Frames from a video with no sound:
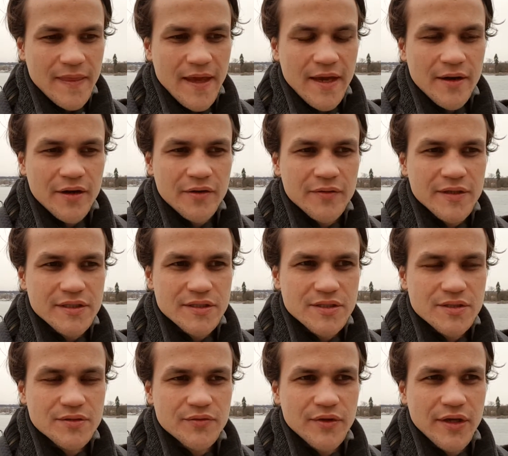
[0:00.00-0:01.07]
they
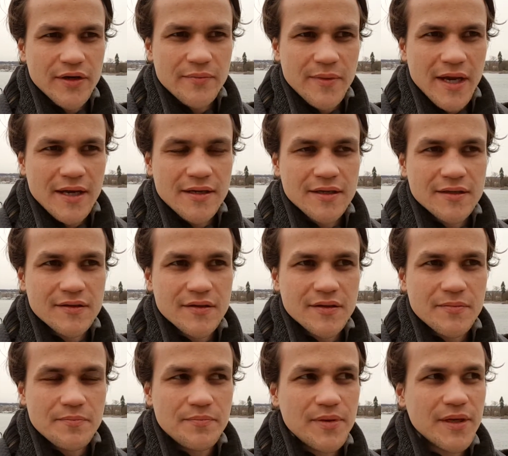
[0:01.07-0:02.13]
always recommended
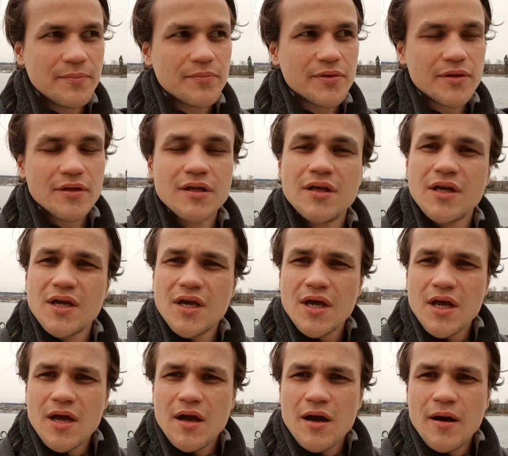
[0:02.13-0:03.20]
people
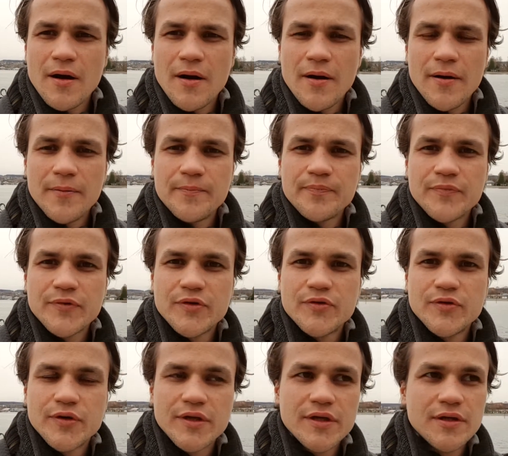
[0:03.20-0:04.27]

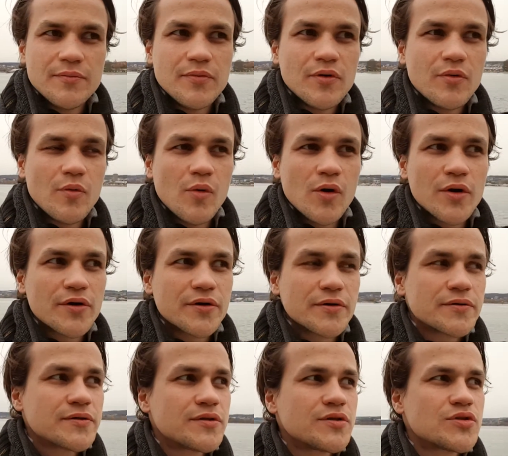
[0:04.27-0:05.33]
to keep water
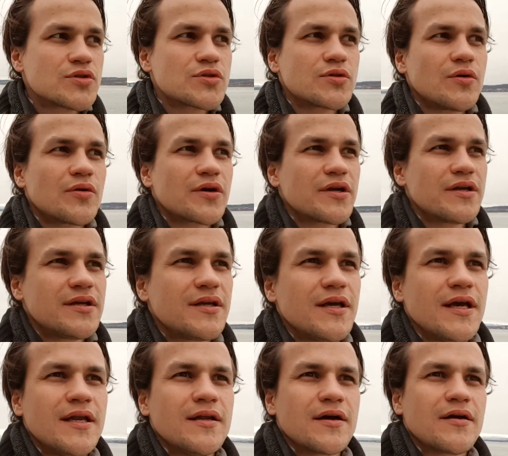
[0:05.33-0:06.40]
stored
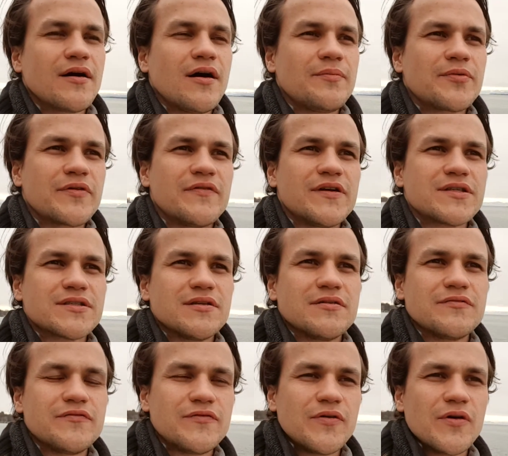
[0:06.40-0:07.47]
in a copper vessel
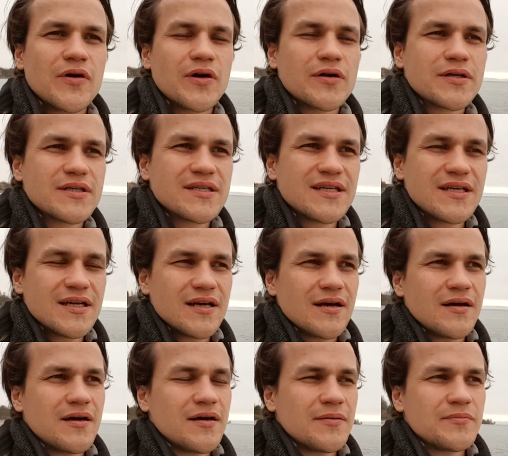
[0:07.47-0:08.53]
for
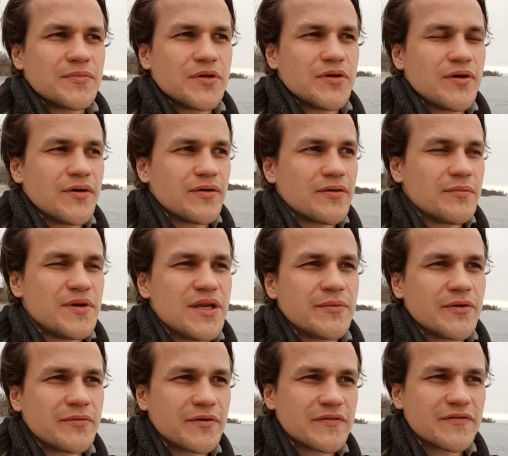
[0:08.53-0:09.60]
a
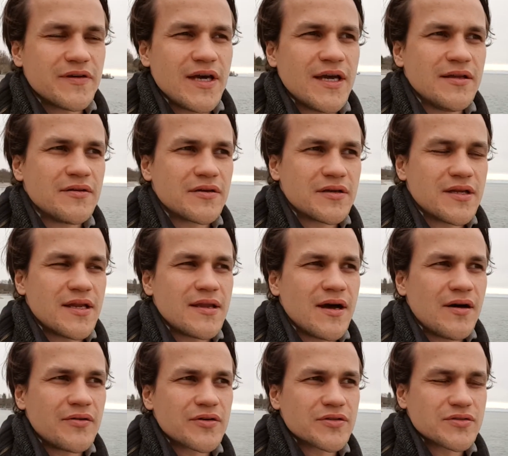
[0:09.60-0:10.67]
minimum of 8 or 10
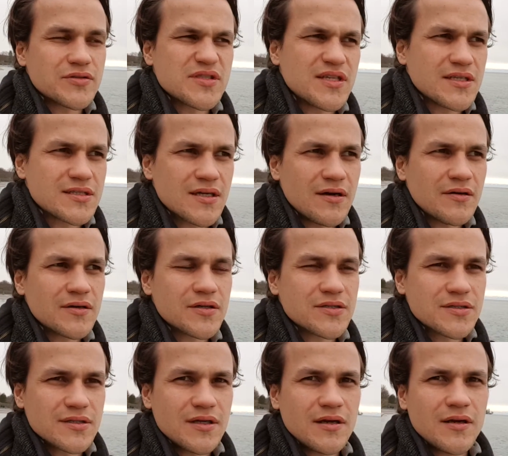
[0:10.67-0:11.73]
hours or 6
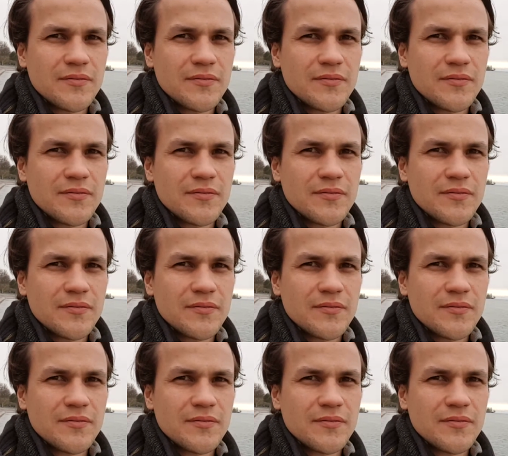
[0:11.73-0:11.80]
hours,